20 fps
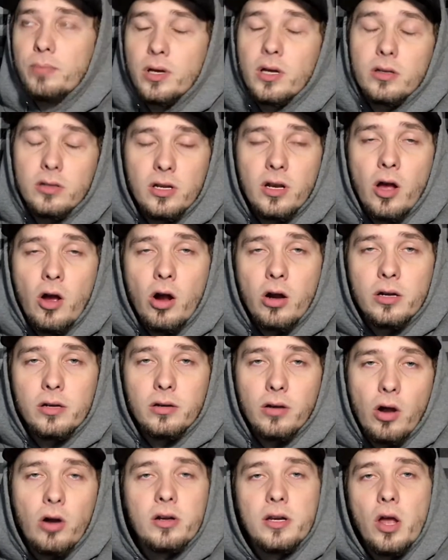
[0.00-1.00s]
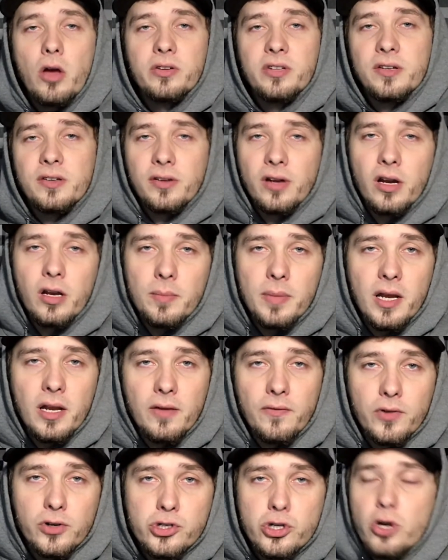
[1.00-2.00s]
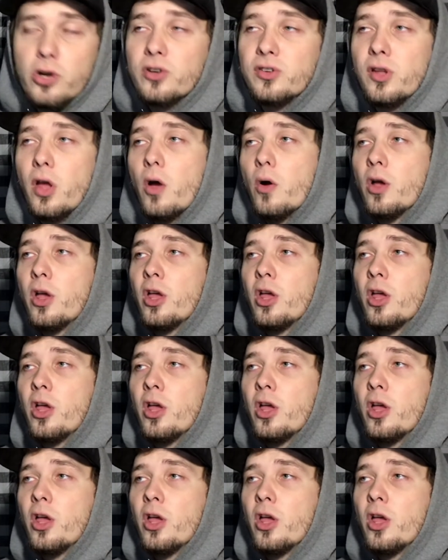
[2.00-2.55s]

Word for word: but you know, our our noses are going to be in it for sure. So,